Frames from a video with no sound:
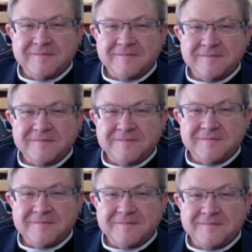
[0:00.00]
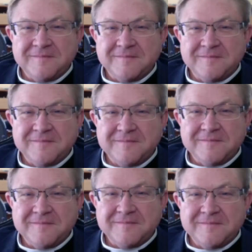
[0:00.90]

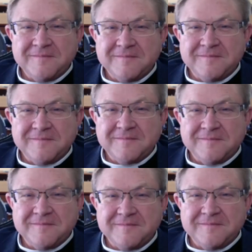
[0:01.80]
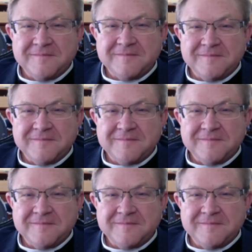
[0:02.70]
This person isn't speaking.